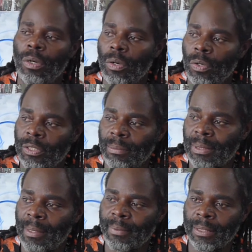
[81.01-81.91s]
or
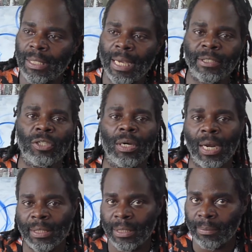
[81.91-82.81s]
sometimes as extra
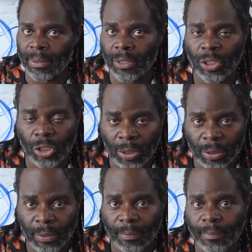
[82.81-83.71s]
classes with the teachers.